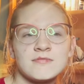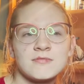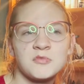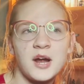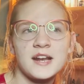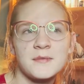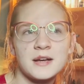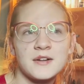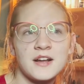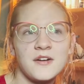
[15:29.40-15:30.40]
right
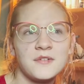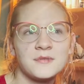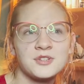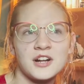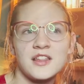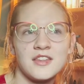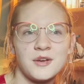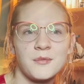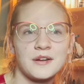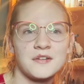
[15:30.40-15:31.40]
about now. I'm trying to think
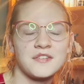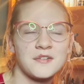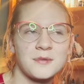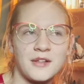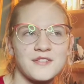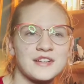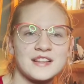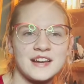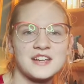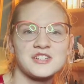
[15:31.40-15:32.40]
what else is relevant
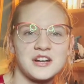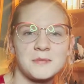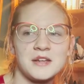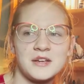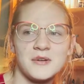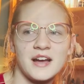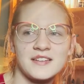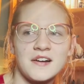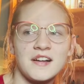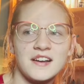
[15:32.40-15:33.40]
that I should update you guys
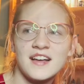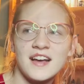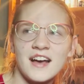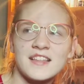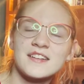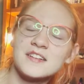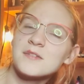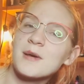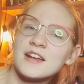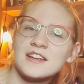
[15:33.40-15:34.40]
on. I think that's
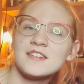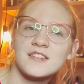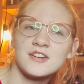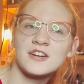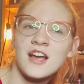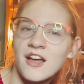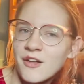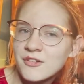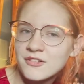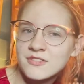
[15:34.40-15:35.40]
about it. They're in
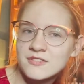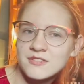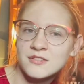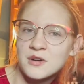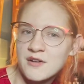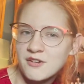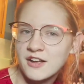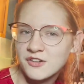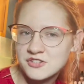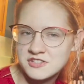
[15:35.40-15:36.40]
hell.
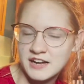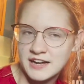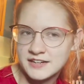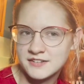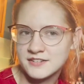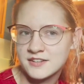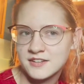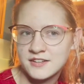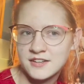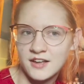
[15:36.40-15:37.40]
Raphael just died.
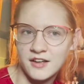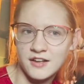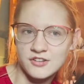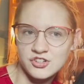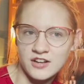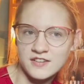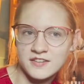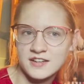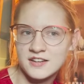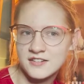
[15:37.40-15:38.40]

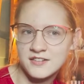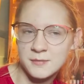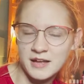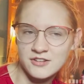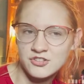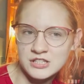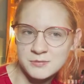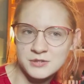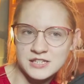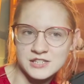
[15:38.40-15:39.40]
Jocelyn is Sebastian's
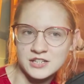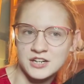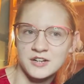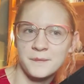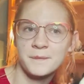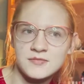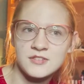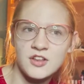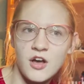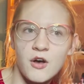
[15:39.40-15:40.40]
prisoner.
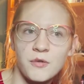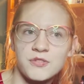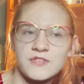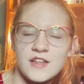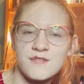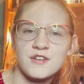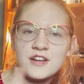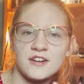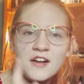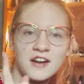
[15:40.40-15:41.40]
Oh, they
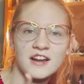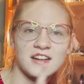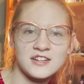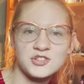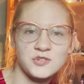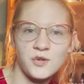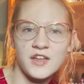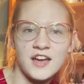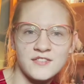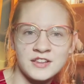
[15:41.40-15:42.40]
figured out how to control the
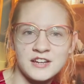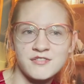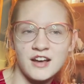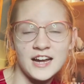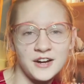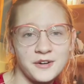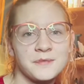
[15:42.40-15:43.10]
heavenly fire.